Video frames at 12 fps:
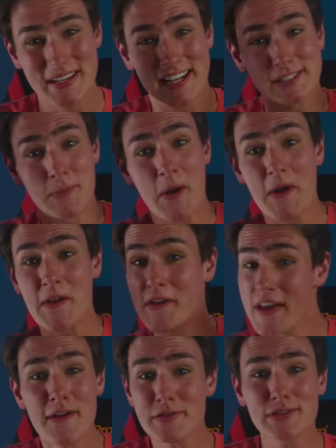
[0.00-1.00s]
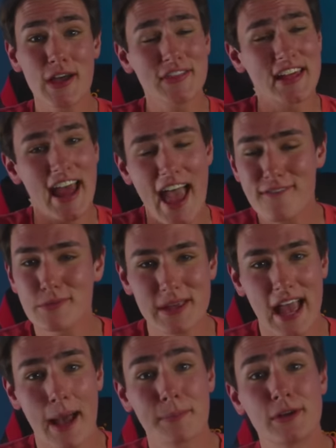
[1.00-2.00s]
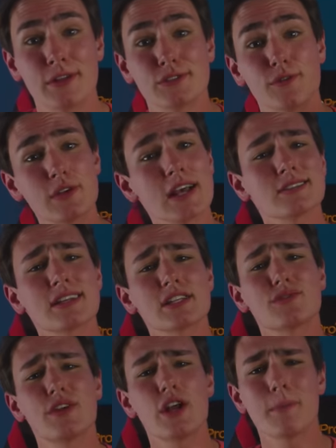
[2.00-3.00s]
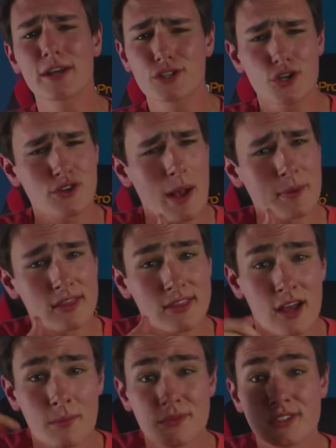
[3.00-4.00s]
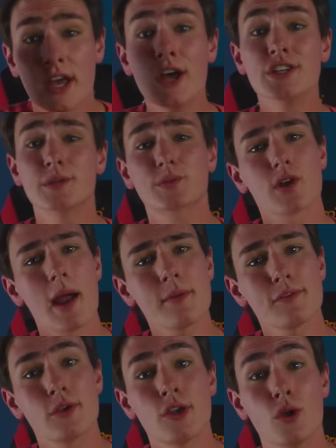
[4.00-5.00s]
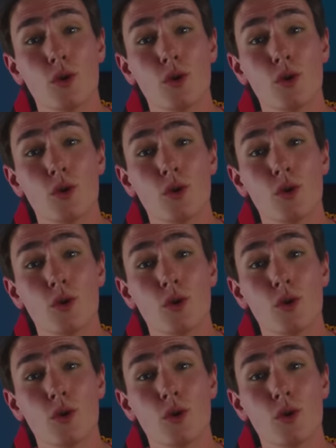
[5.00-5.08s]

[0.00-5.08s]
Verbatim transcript: on TechSmartt. Never thought that'd ever be happening. So if you guys like this video, make sure to drop it a thumbs, subscribe if you're